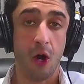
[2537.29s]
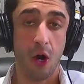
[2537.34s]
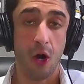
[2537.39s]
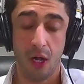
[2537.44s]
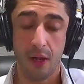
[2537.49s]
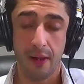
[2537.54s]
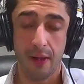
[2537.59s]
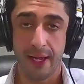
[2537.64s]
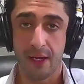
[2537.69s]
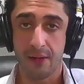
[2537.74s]

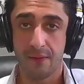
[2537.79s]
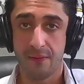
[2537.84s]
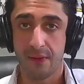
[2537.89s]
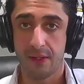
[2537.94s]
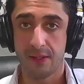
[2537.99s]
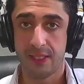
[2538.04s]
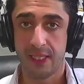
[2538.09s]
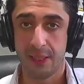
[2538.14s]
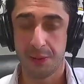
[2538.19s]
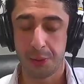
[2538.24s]
All
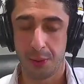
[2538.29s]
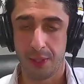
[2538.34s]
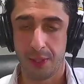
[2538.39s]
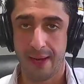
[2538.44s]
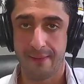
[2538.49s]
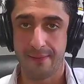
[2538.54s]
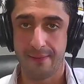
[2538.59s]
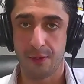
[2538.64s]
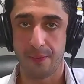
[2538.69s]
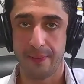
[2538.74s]
NFL teams will
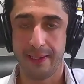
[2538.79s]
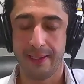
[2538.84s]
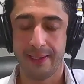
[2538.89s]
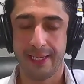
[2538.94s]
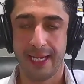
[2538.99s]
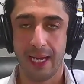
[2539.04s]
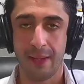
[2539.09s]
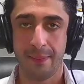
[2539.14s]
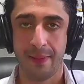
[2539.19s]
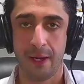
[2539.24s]
have their
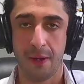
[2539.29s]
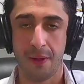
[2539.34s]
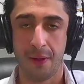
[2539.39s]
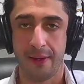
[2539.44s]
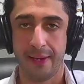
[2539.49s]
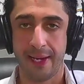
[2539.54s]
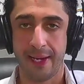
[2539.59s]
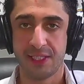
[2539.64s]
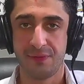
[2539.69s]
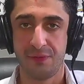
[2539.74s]
minicamp here in
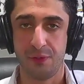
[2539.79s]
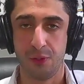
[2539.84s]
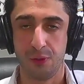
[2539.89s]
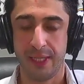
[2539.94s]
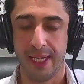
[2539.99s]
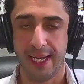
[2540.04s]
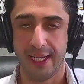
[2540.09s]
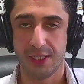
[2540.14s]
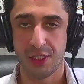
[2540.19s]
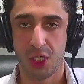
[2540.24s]
the next few
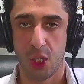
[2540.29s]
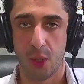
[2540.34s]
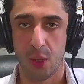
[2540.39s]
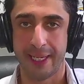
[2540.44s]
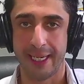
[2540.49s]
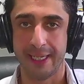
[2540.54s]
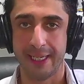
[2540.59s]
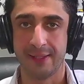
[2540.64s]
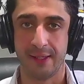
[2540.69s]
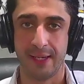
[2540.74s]
days
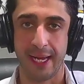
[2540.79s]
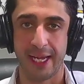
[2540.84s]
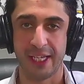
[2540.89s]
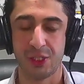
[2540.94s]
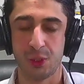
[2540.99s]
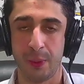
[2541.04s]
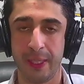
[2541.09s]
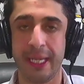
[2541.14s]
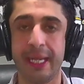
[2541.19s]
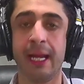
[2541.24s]
going into
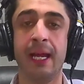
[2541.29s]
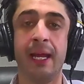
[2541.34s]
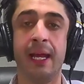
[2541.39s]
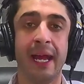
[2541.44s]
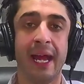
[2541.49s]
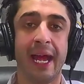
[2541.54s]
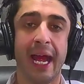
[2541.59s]
next week.